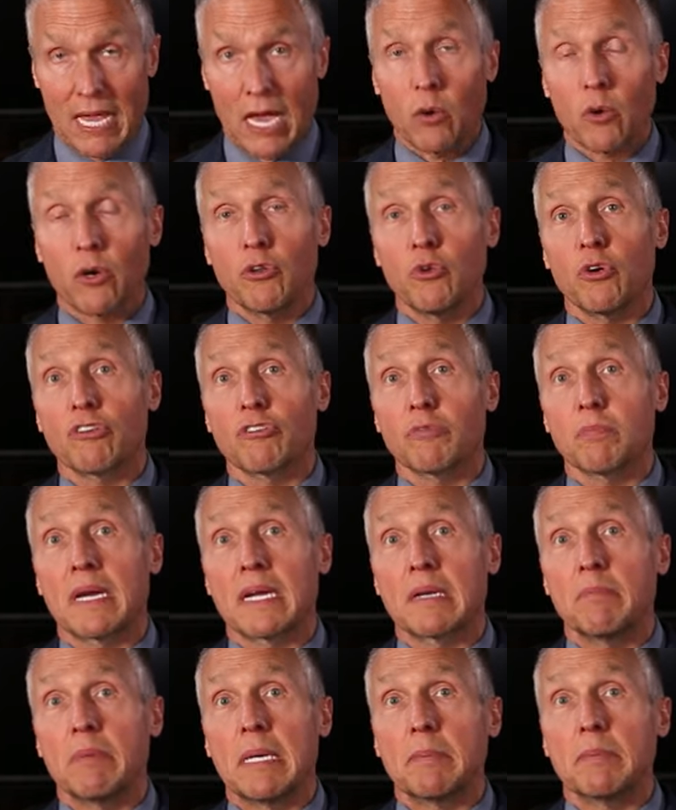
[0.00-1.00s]
How can you
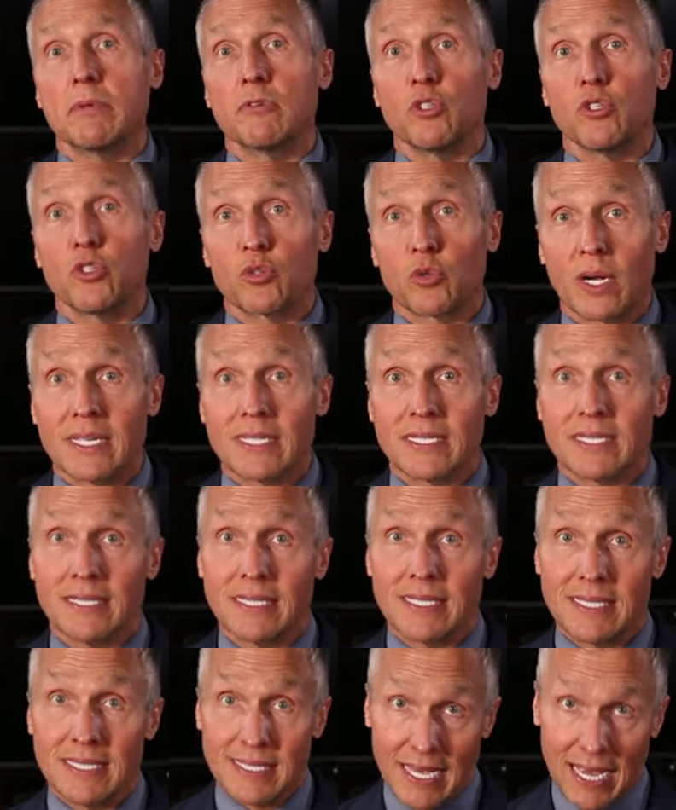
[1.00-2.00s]
expect people to
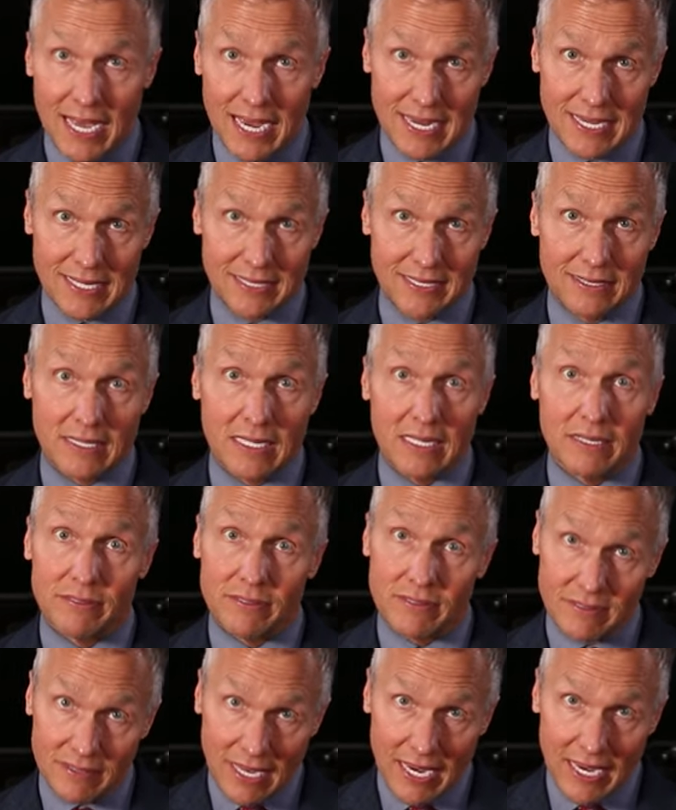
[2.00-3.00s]
trust the science
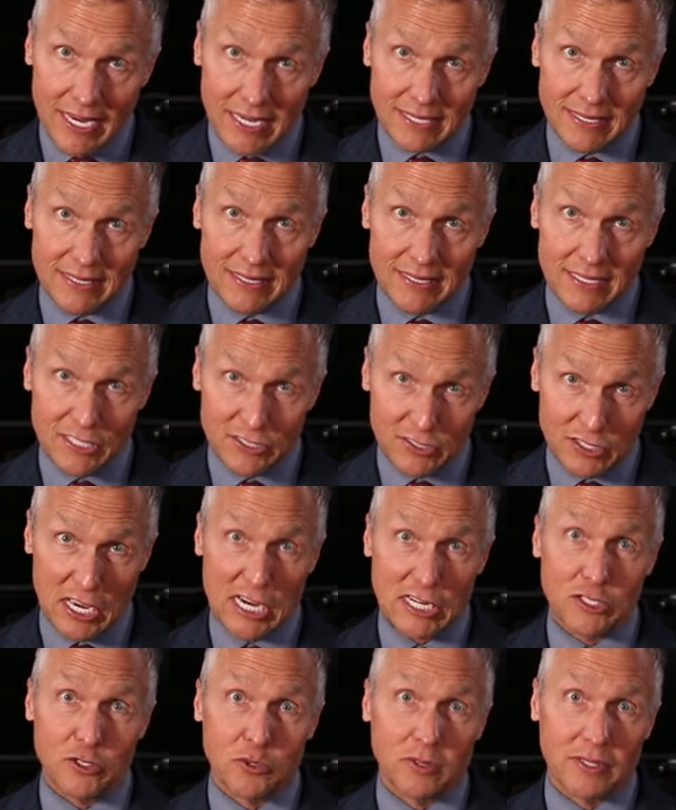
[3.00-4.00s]
if science is
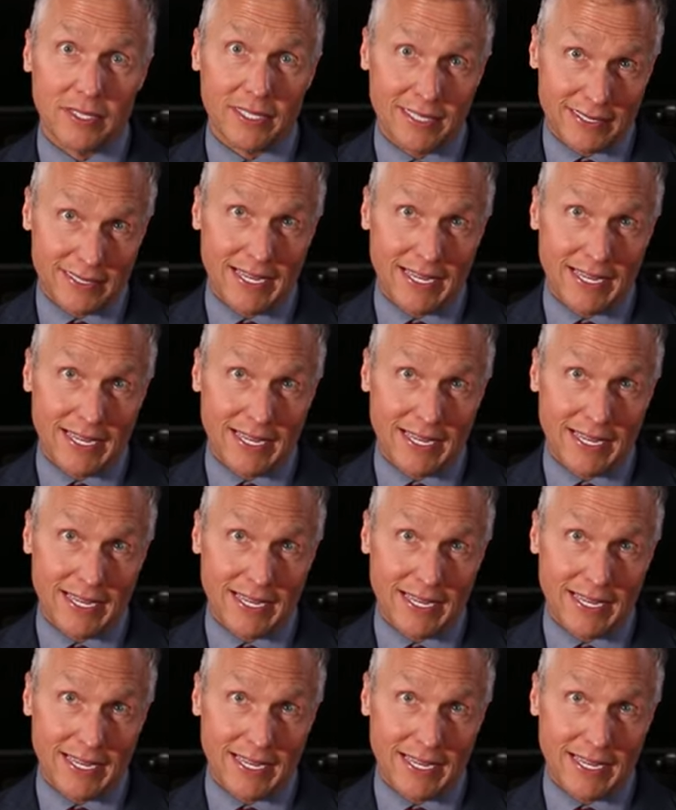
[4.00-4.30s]
actually